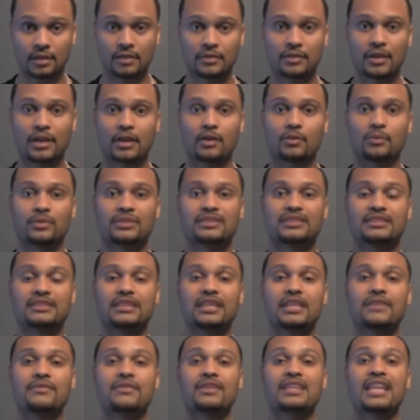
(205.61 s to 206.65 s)
They are
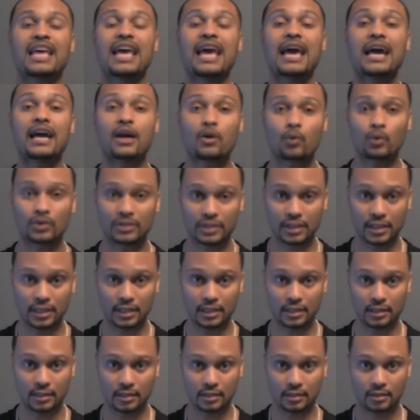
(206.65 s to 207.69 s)
receiving
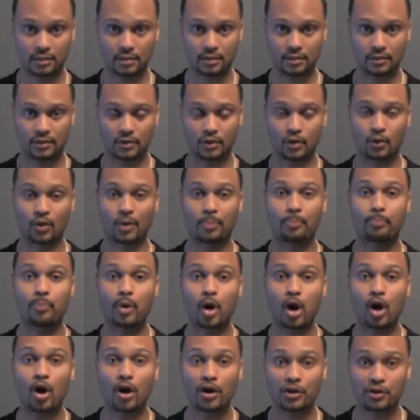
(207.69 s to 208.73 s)
equity. They're a
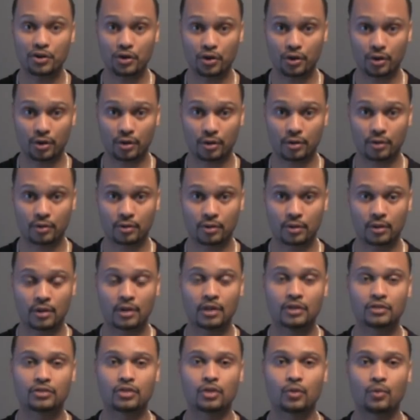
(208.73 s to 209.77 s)
partner.
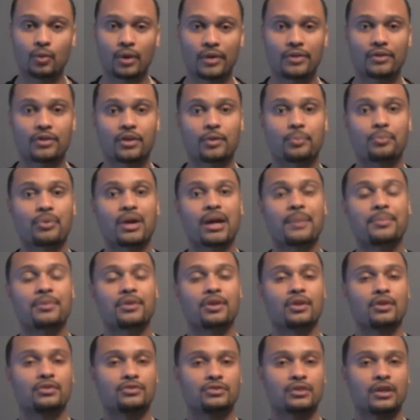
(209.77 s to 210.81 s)
So whether the property
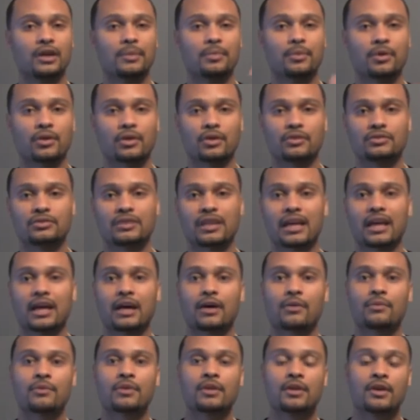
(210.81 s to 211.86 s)
goes up or goes
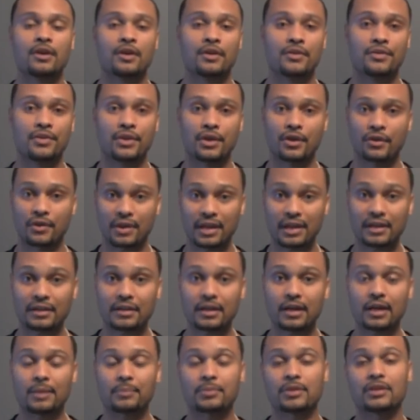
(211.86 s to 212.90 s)
down, their
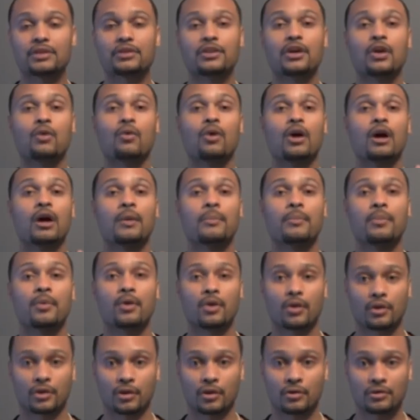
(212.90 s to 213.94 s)
income can go up
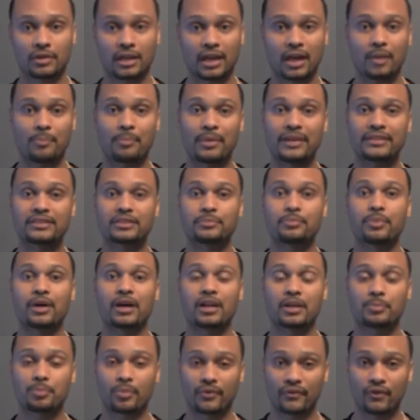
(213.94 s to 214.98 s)
or go down based
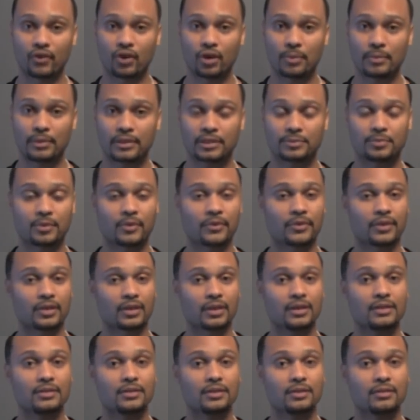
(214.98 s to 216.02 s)
upon the performance. But with a
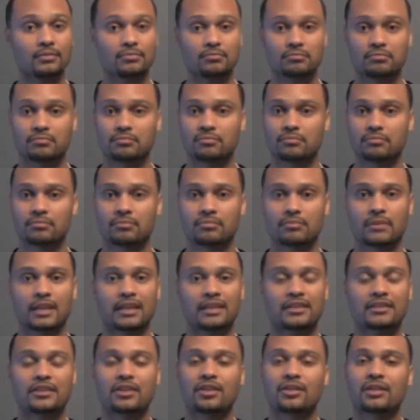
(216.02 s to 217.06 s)
lender, they
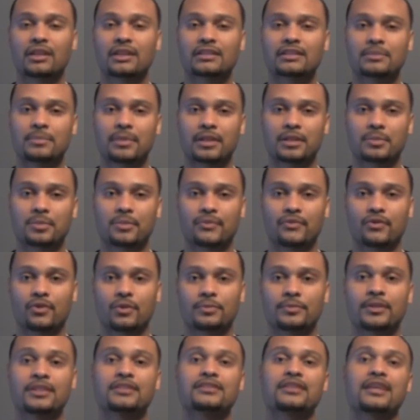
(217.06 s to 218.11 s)
can care less about the
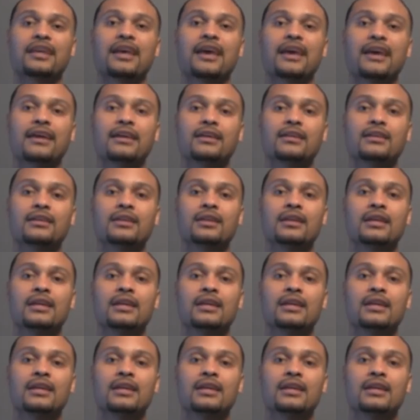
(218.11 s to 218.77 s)
performance. They say, hey,